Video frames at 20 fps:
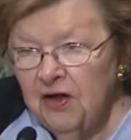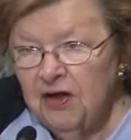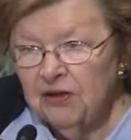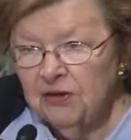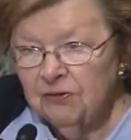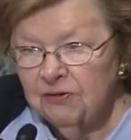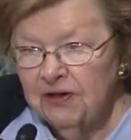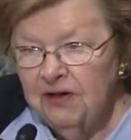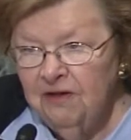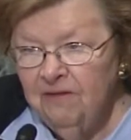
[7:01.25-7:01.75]

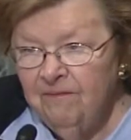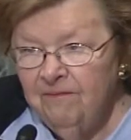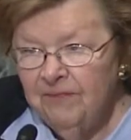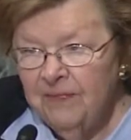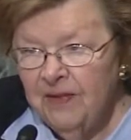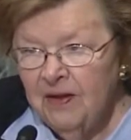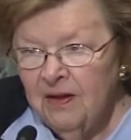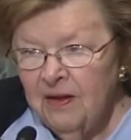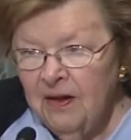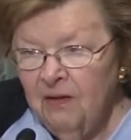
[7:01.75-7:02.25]
country.
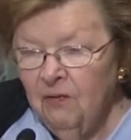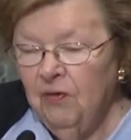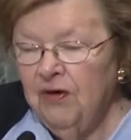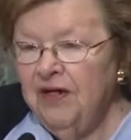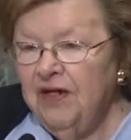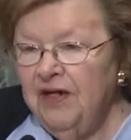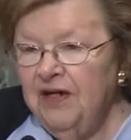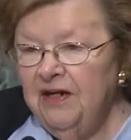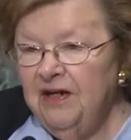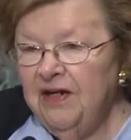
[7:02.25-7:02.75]
We
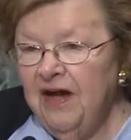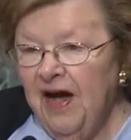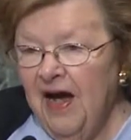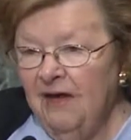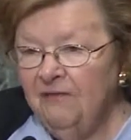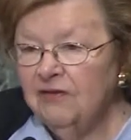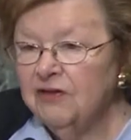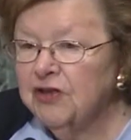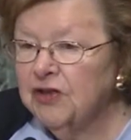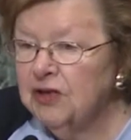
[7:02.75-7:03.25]
need to
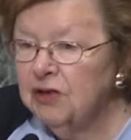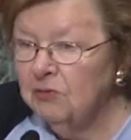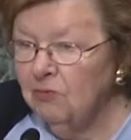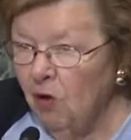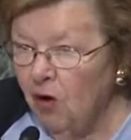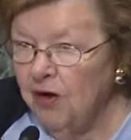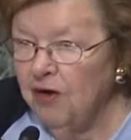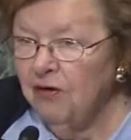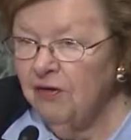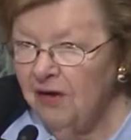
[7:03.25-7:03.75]
have a
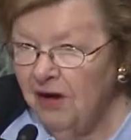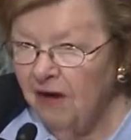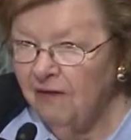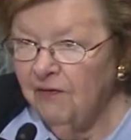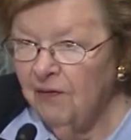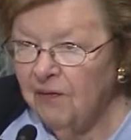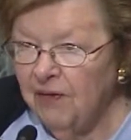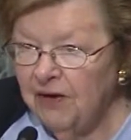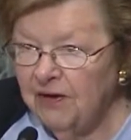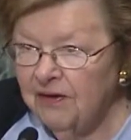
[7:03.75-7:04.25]
smarter
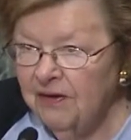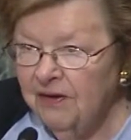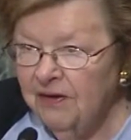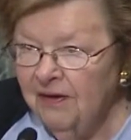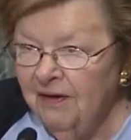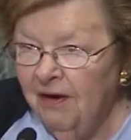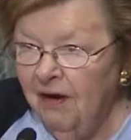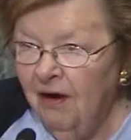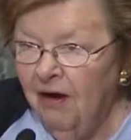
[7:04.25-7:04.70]
government